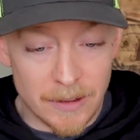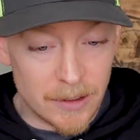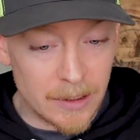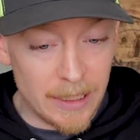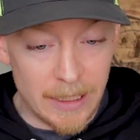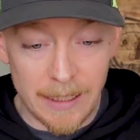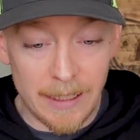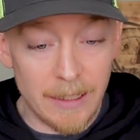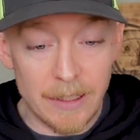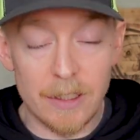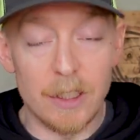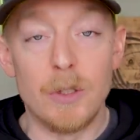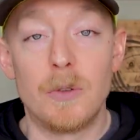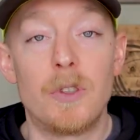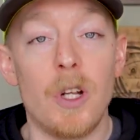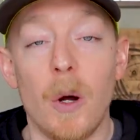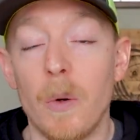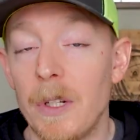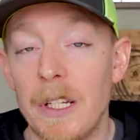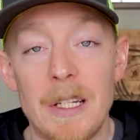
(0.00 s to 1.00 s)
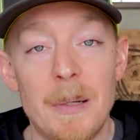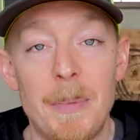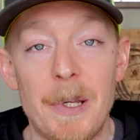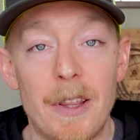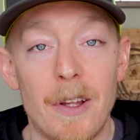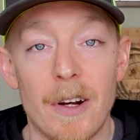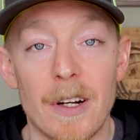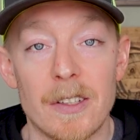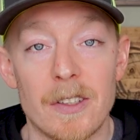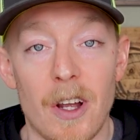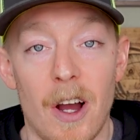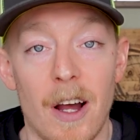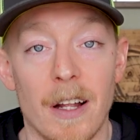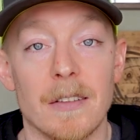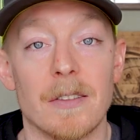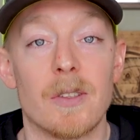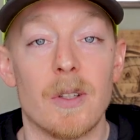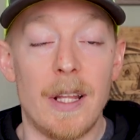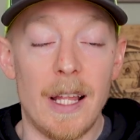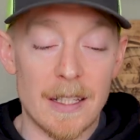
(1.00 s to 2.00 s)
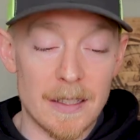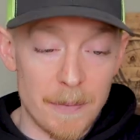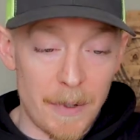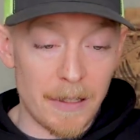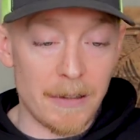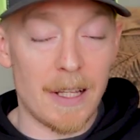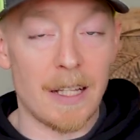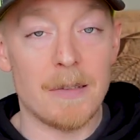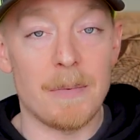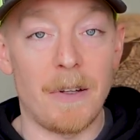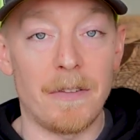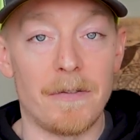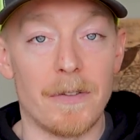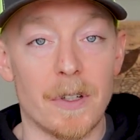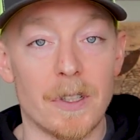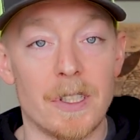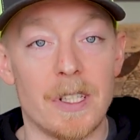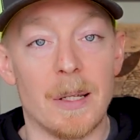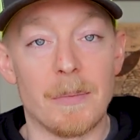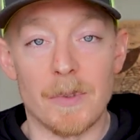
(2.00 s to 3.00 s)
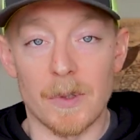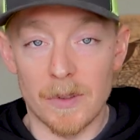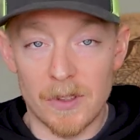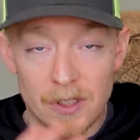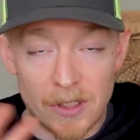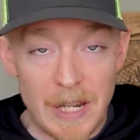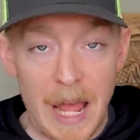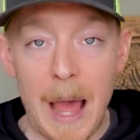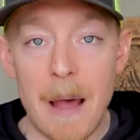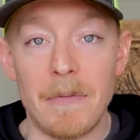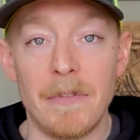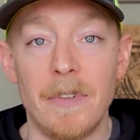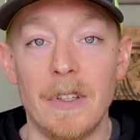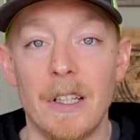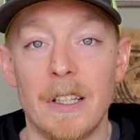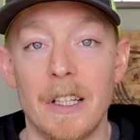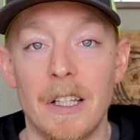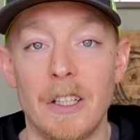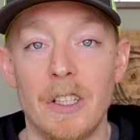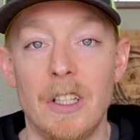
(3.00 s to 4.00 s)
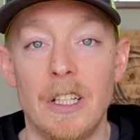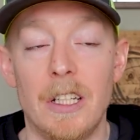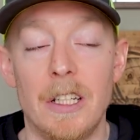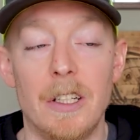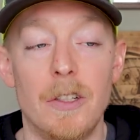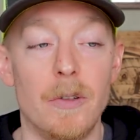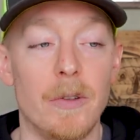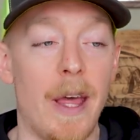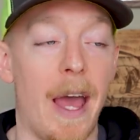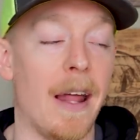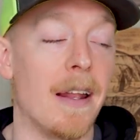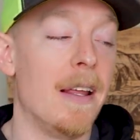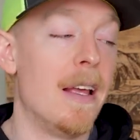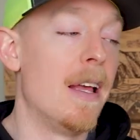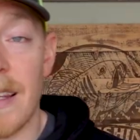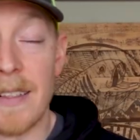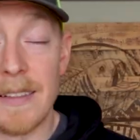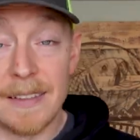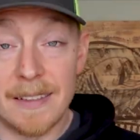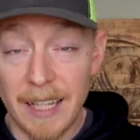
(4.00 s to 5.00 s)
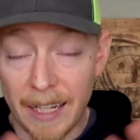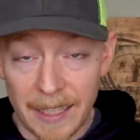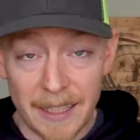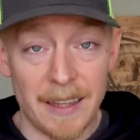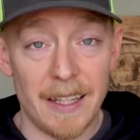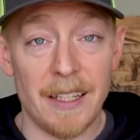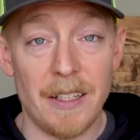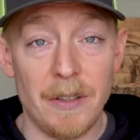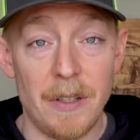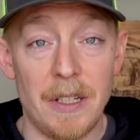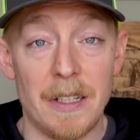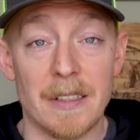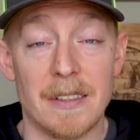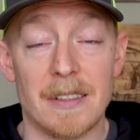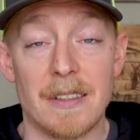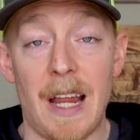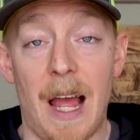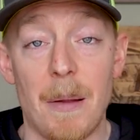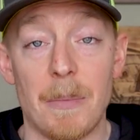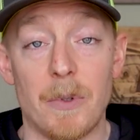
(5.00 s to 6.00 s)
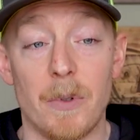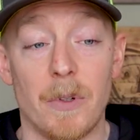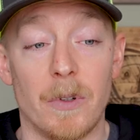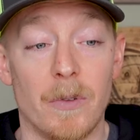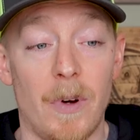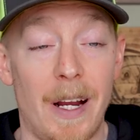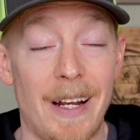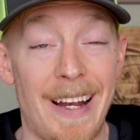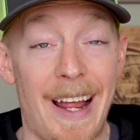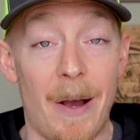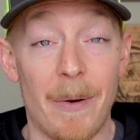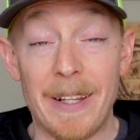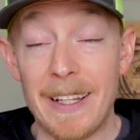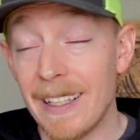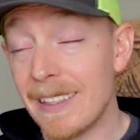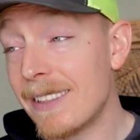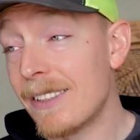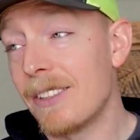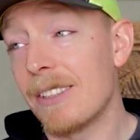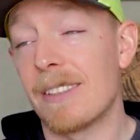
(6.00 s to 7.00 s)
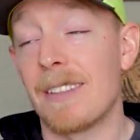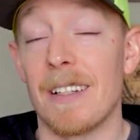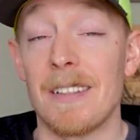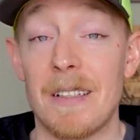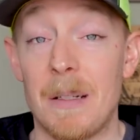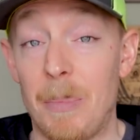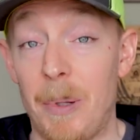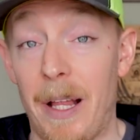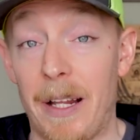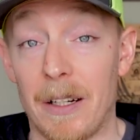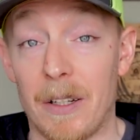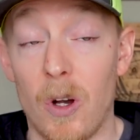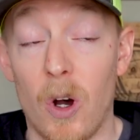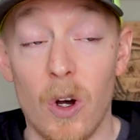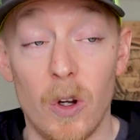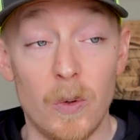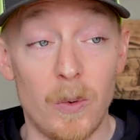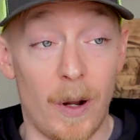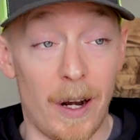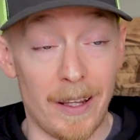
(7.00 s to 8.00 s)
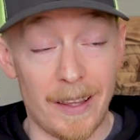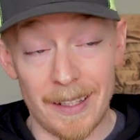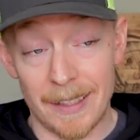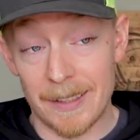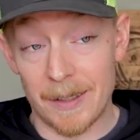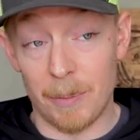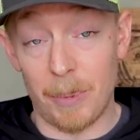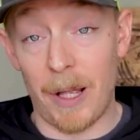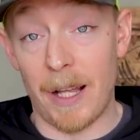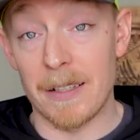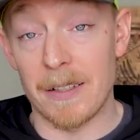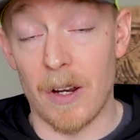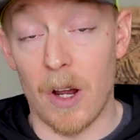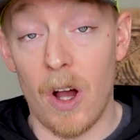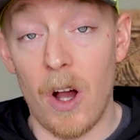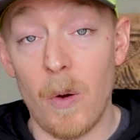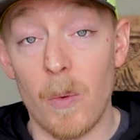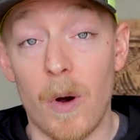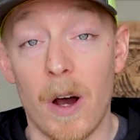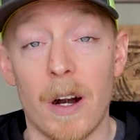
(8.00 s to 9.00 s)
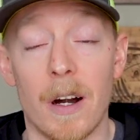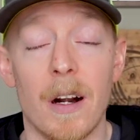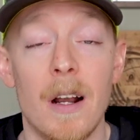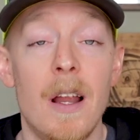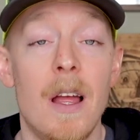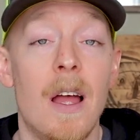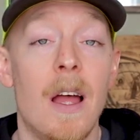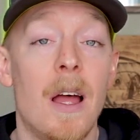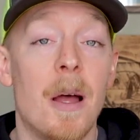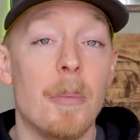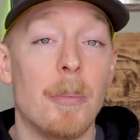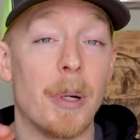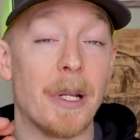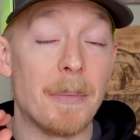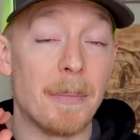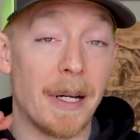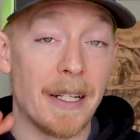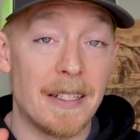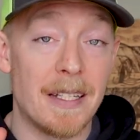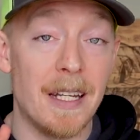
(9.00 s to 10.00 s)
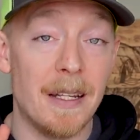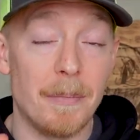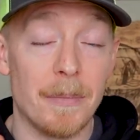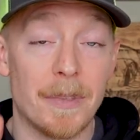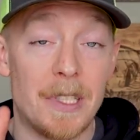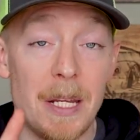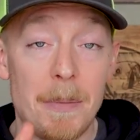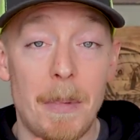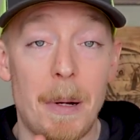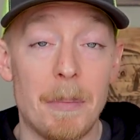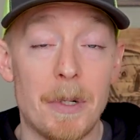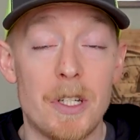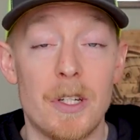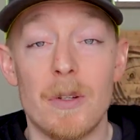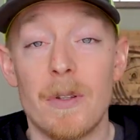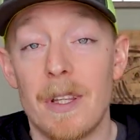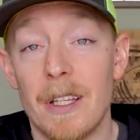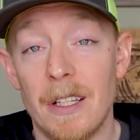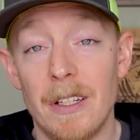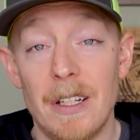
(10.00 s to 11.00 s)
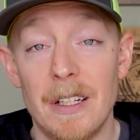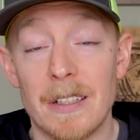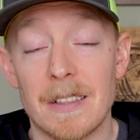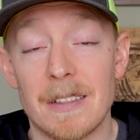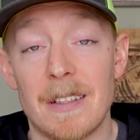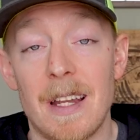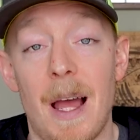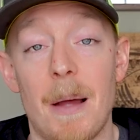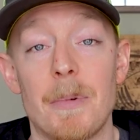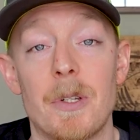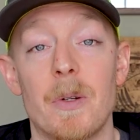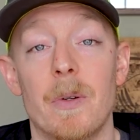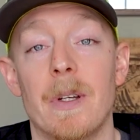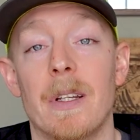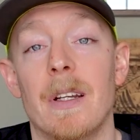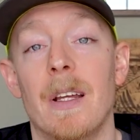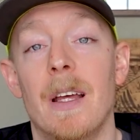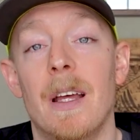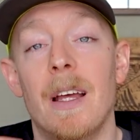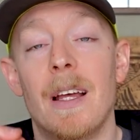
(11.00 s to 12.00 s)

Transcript: You don't need to be there at dawn. So that's my first tip. So stop feeling you need to do that. The second thing you need to stop doing right now, and this just doesn't apply to cold water. I think this applies to all water. But my tip number two, thing you need to stop doing,